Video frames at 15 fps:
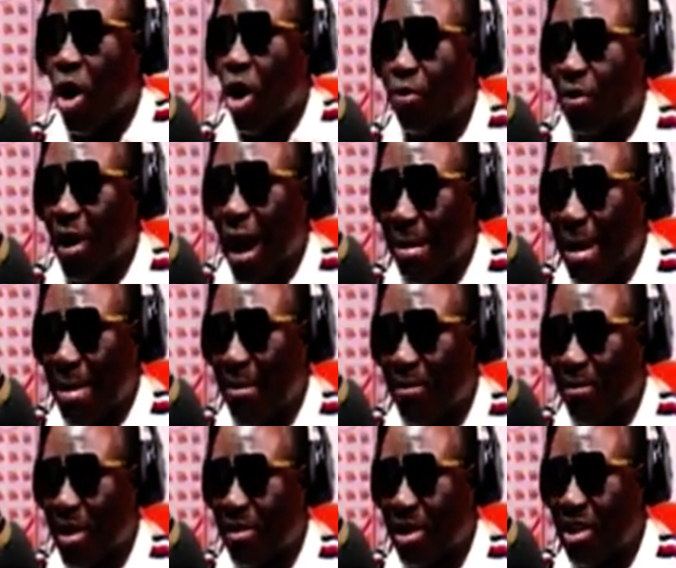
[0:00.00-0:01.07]
Oh, fra, many
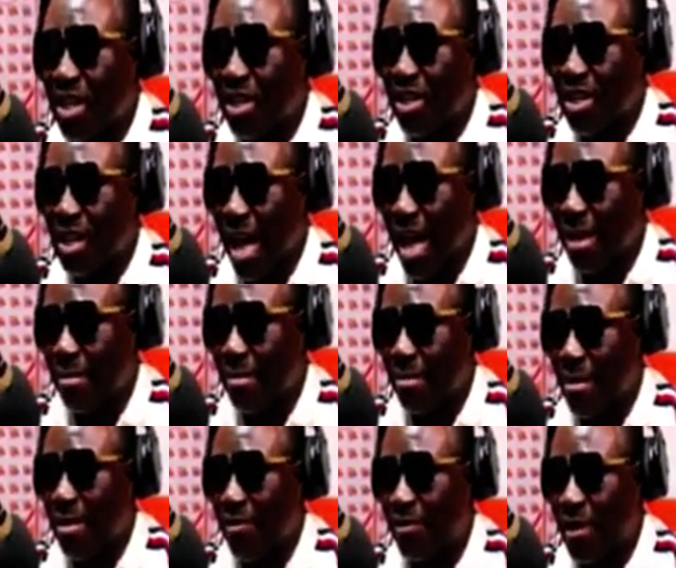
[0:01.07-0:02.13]
friends, Resica,
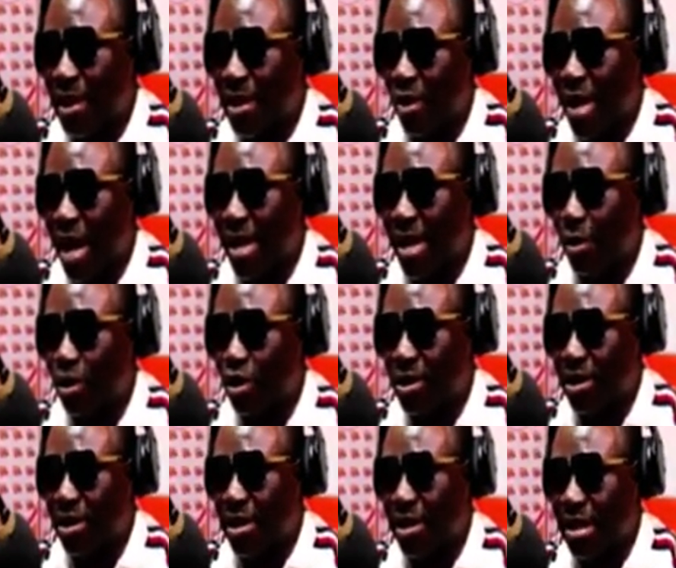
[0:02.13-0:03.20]
many friends, all your other
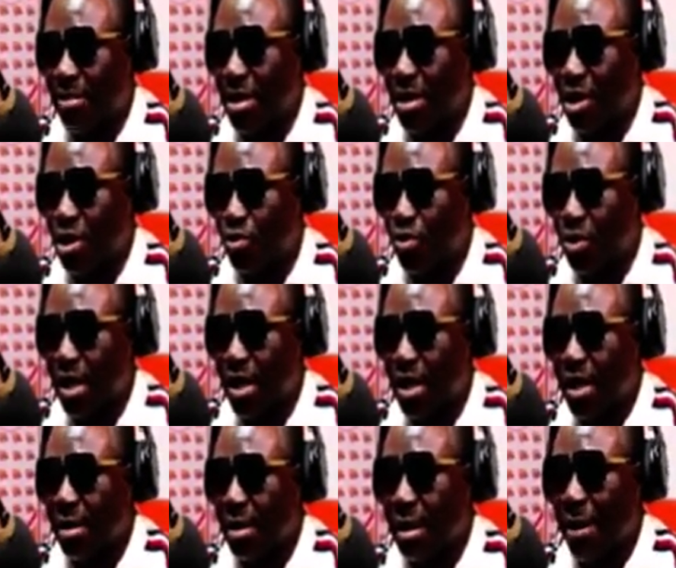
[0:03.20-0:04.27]
hospital in D M U,
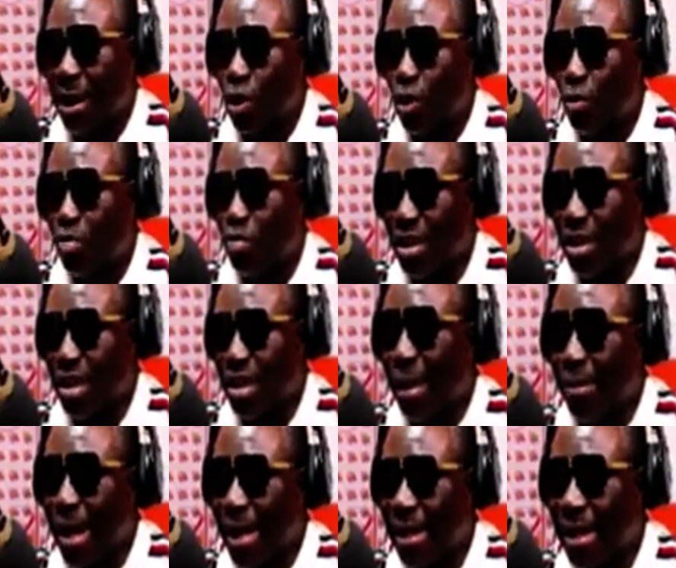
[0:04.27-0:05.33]
a Pajopi, a
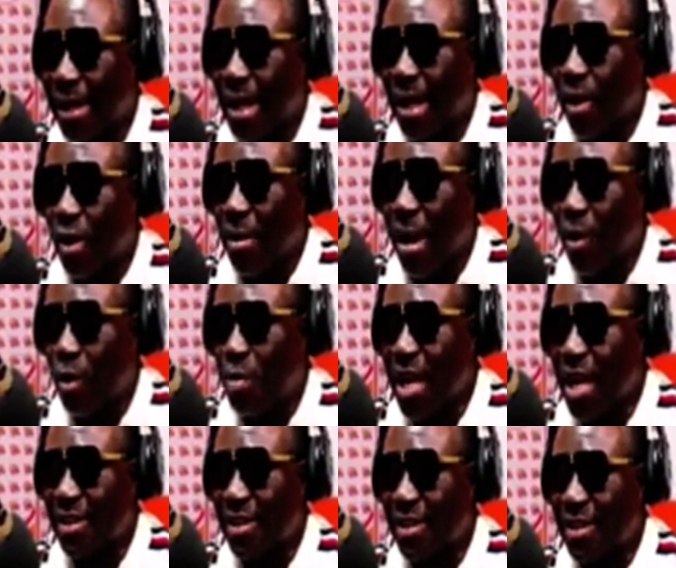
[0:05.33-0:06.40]
buy, or my will be
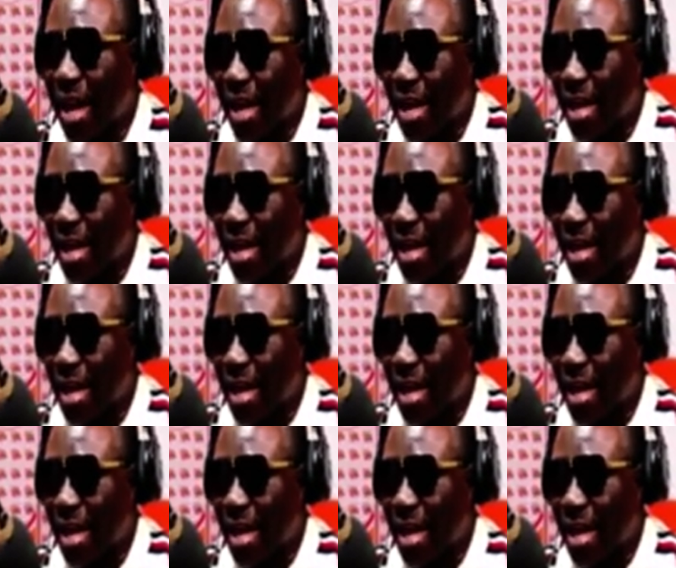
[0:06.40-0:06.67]
a sicker.